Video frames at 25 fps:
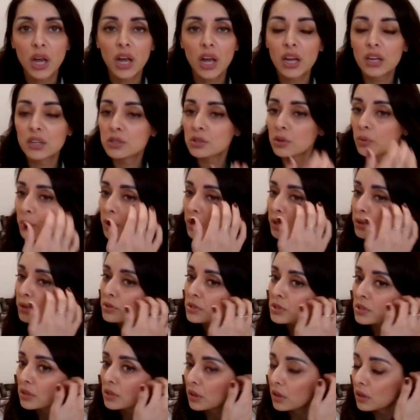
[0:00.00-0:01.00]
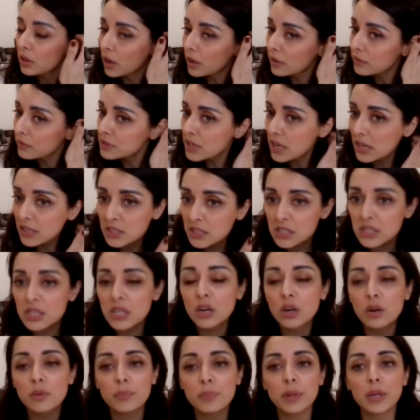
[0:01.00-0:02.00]
And so we use a lot of TENS
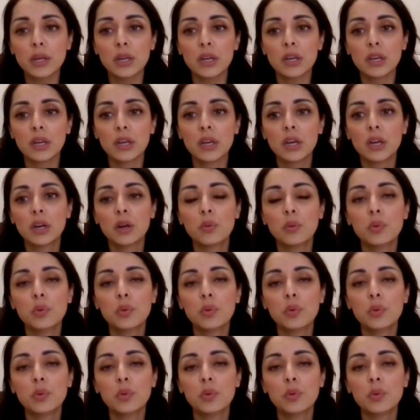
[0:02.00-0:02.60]
therapy.